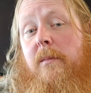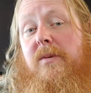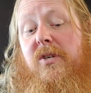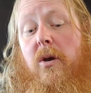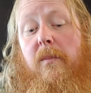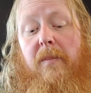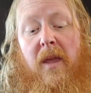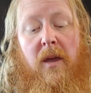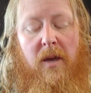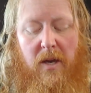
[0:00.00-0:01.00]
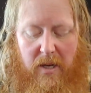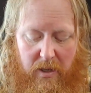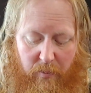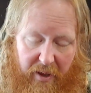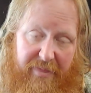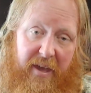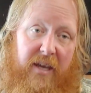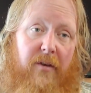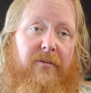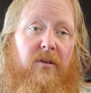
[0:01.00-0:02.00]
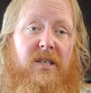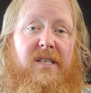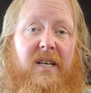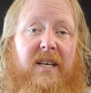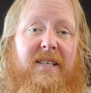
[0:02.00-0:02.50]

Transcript: So, anyway, thank you for listening.